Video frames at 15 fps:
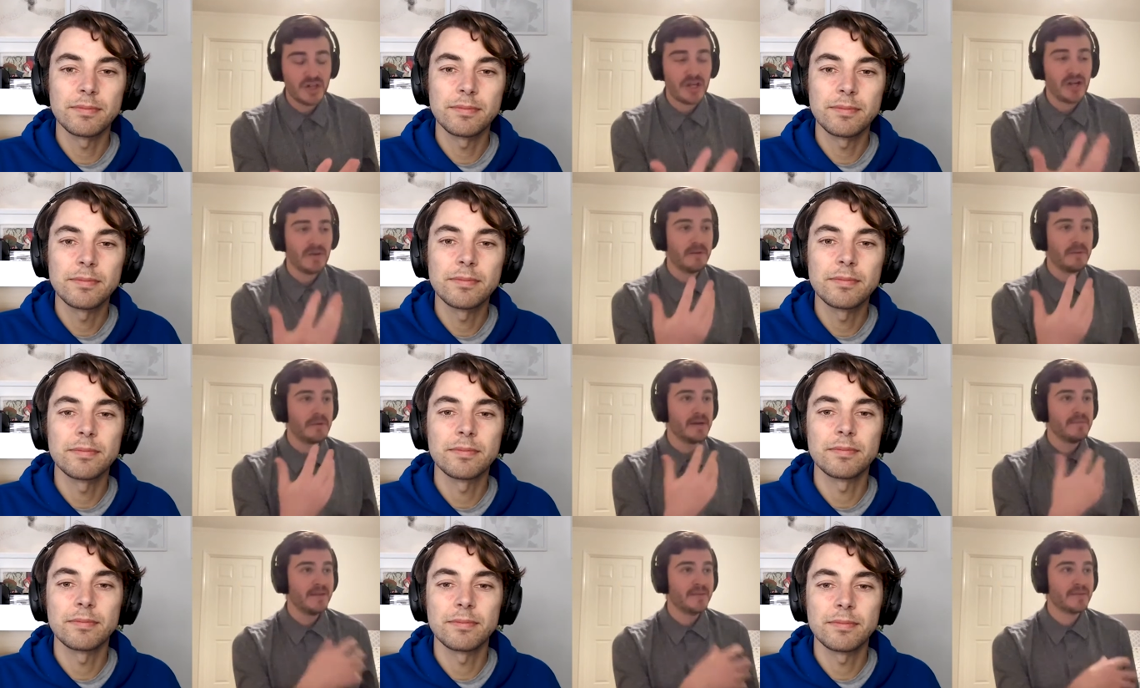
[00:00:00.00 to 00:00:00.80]
Speaker 1: here. We
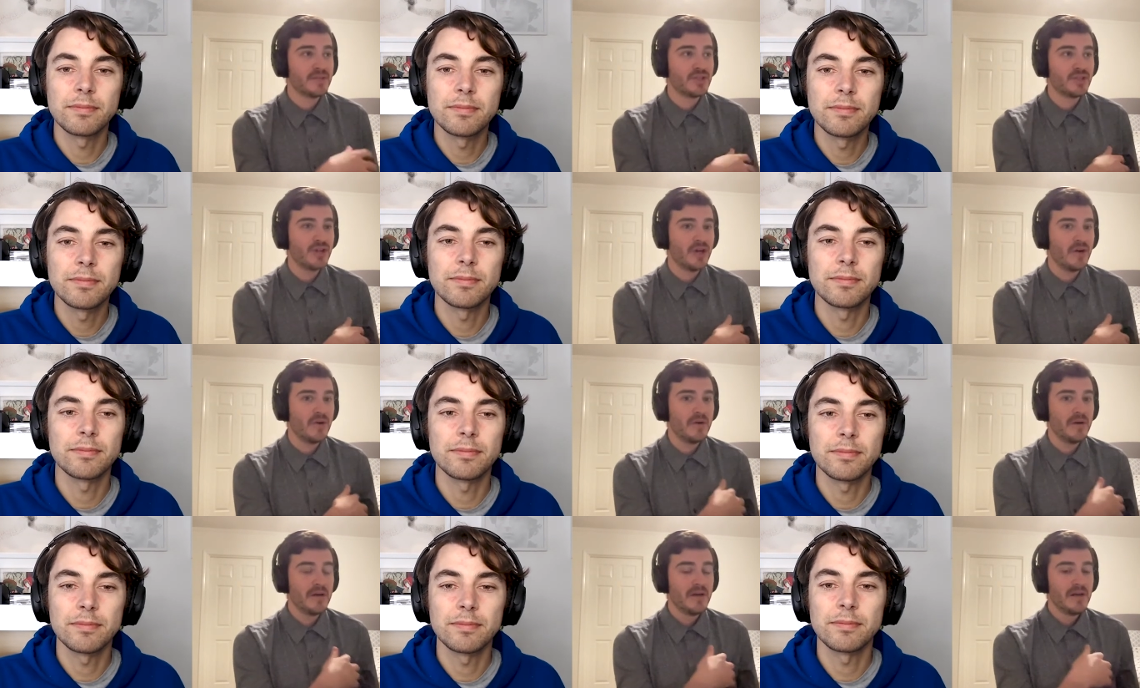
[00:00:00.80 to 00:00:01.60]
want to be able to
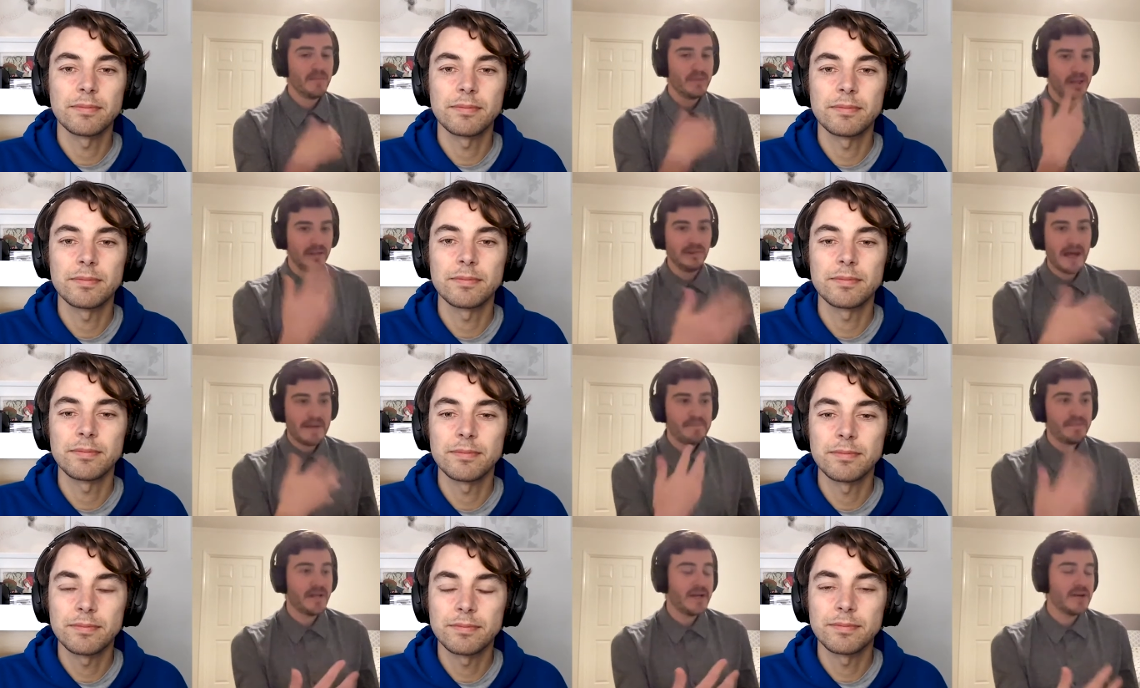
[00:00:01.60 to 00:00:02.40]
show let
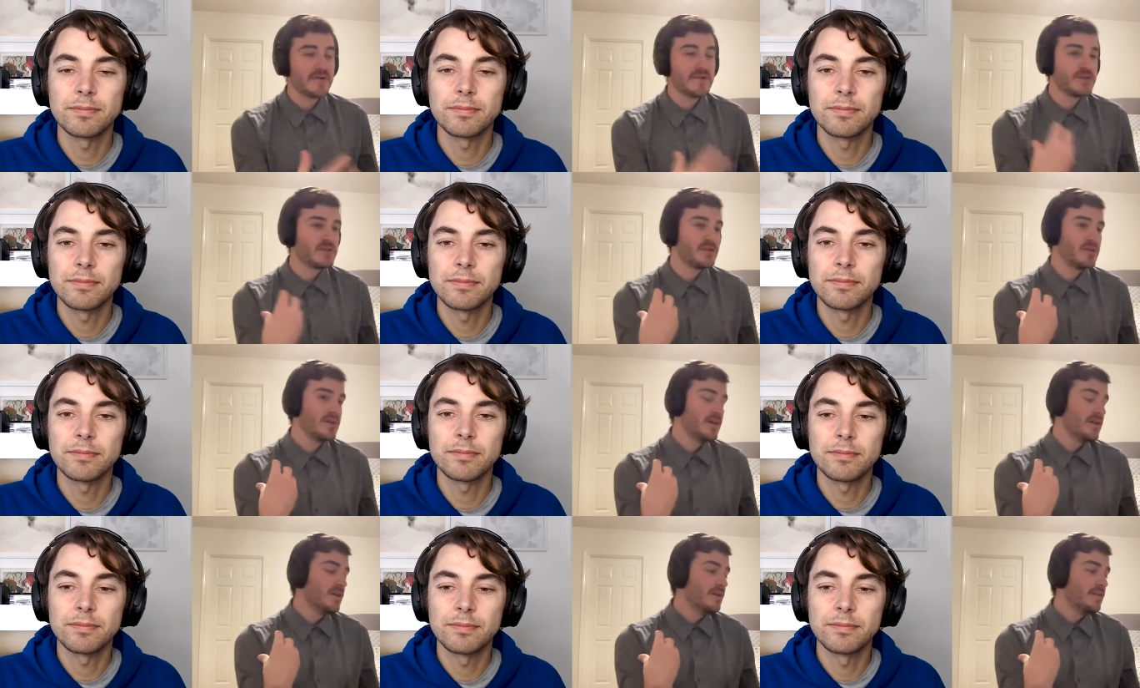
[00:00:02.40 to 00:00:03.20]
players
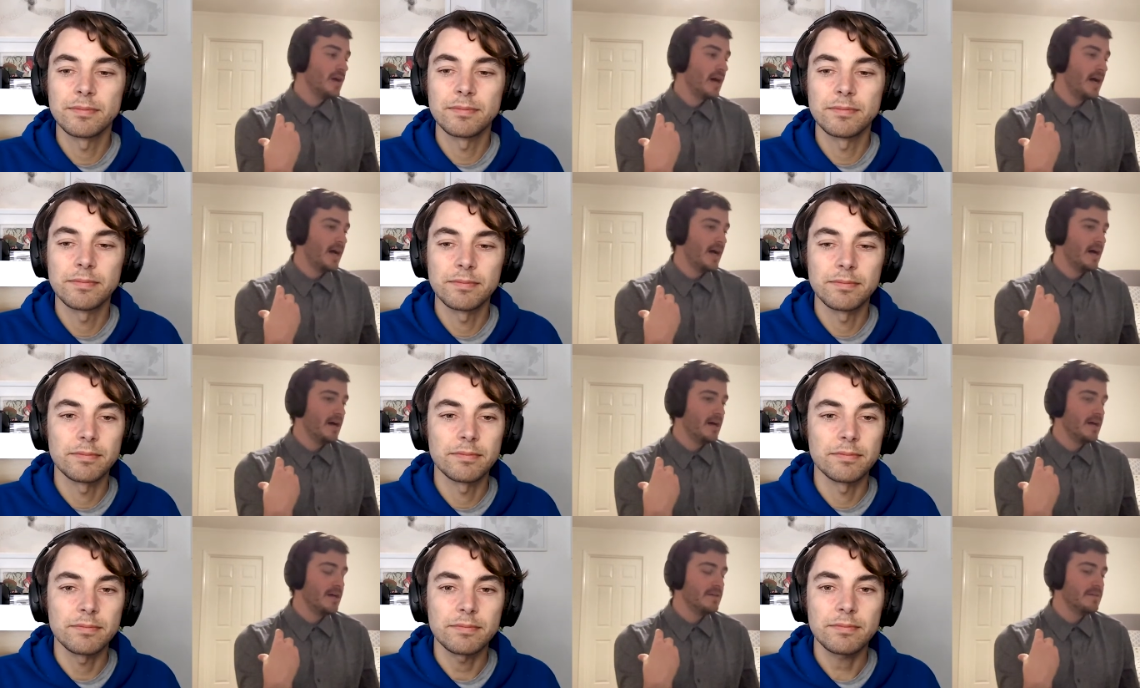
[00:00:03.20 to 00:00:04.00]

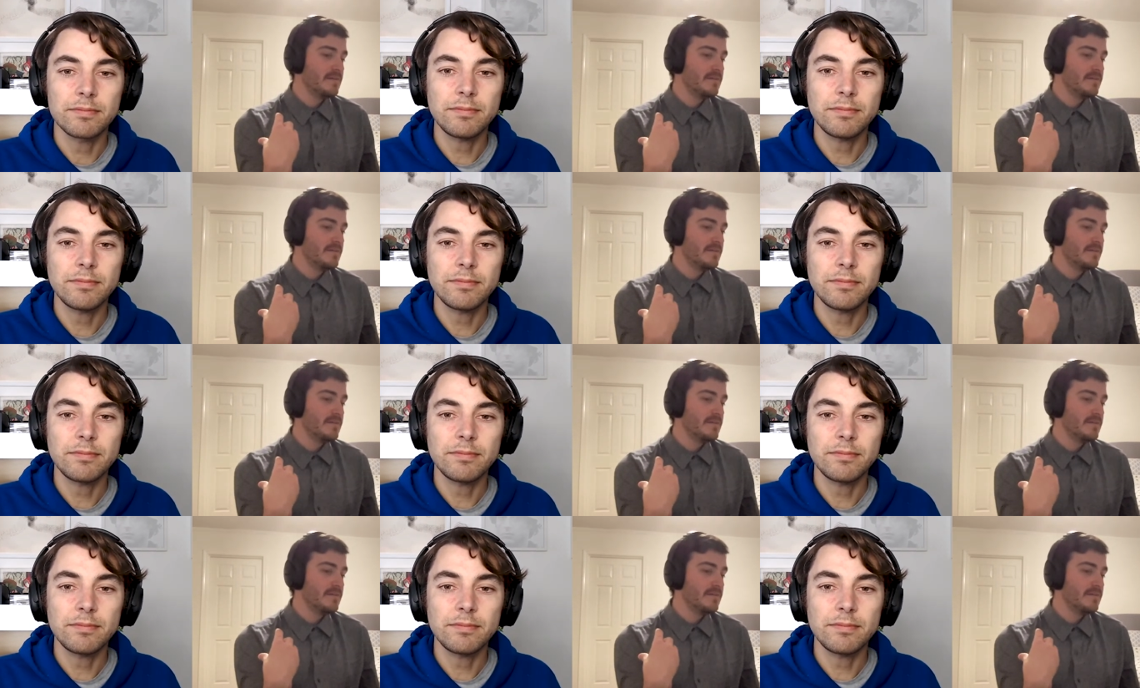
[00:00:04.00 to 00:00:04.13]
uh,